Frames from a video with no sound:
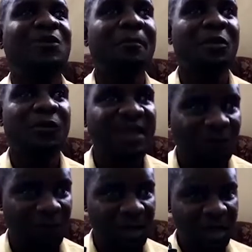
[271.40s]
at Common
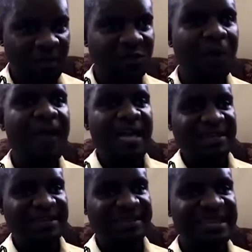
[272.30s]
Radio.
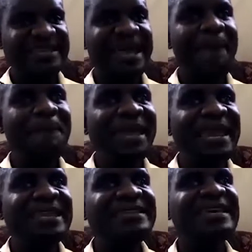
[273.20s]
So
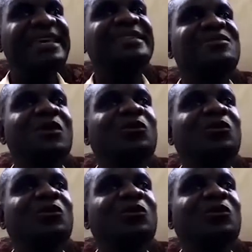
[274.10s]
disability